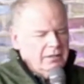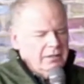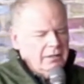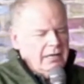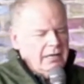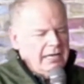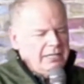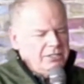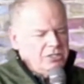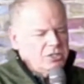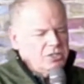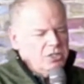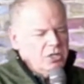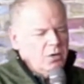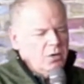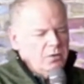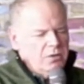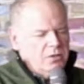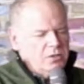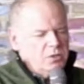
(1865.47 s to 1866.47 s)
I just
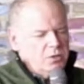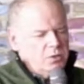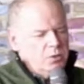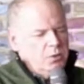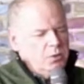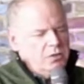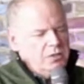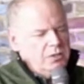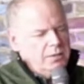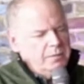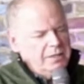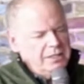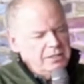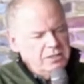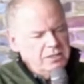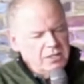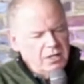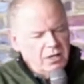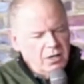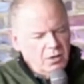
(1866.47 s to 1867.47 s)
know this truth to be
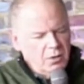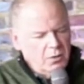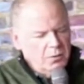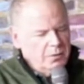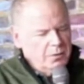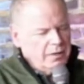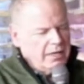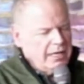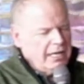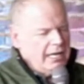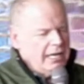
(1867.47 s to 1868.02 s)
so. I